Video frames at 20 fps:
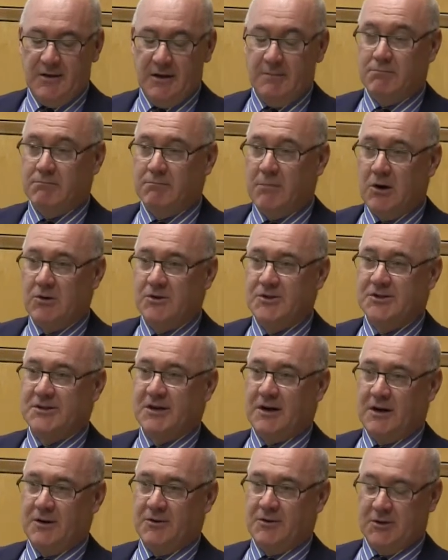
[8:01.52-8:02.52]
that
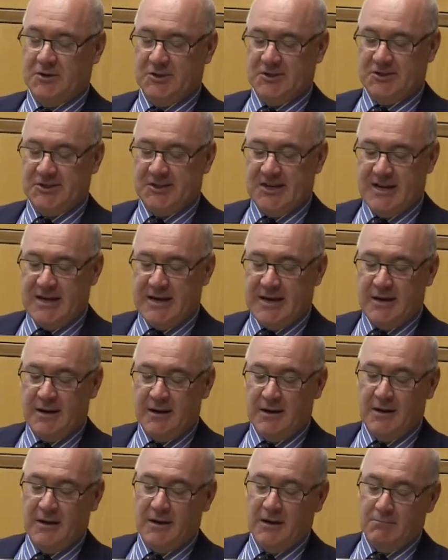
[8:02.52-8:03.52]
most others
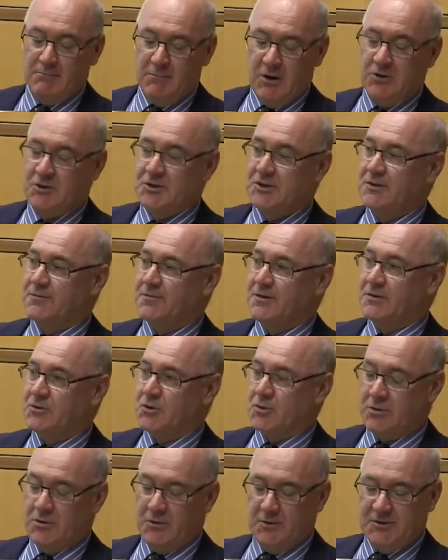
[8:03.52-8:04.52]
see most of the
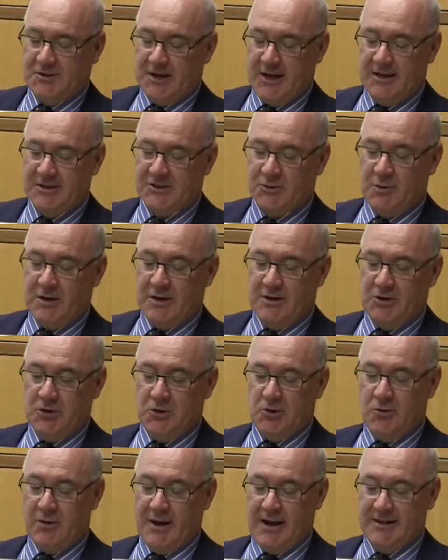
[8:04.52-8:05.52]
truths as we
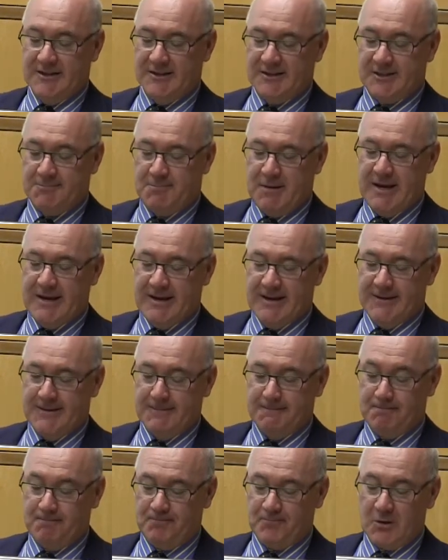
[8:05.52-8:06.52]
do and speak
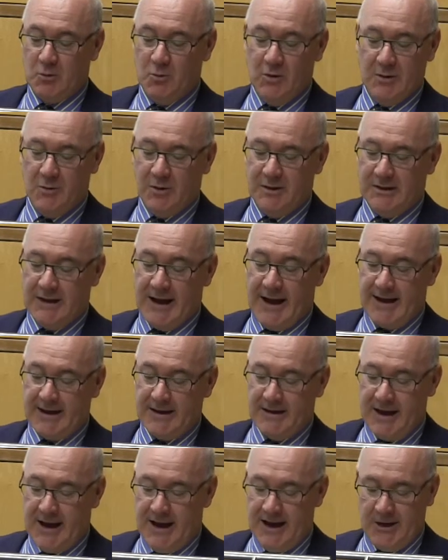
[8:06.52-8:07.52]
it, we will lack
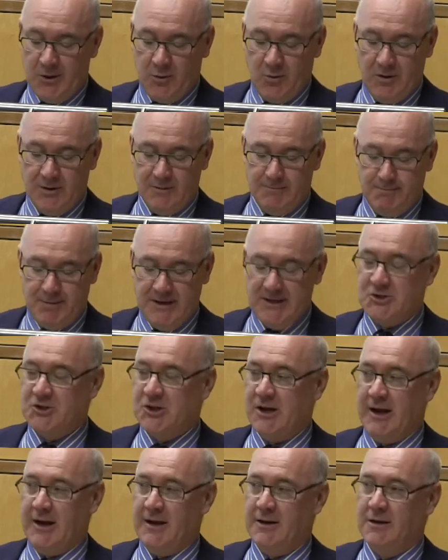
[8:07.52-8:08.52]
an adequate
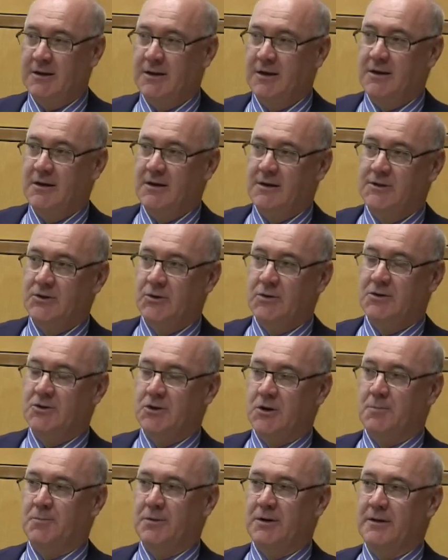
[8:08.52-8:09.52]
beachhead to
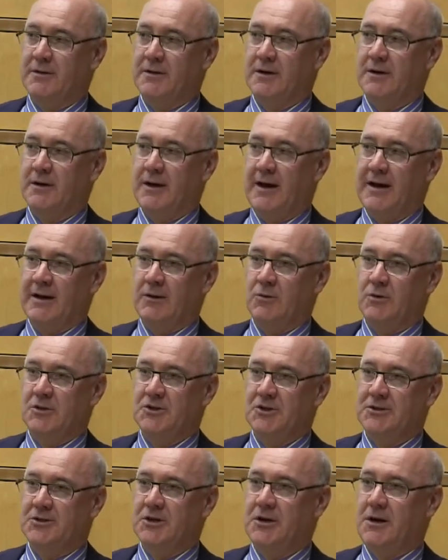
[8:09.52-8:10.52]
interpret their
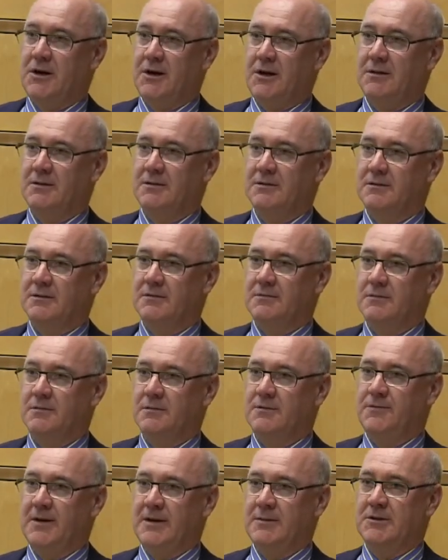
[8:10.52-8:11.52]
language at all.
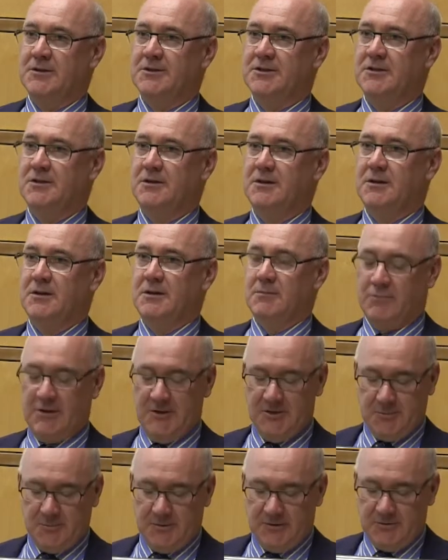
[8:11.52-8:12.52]
Famous
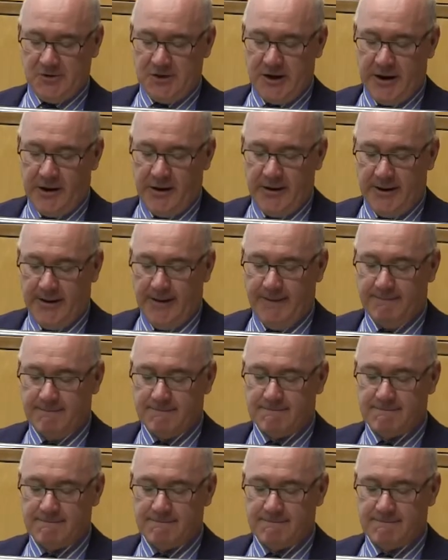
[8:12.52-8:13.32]
principle of charity.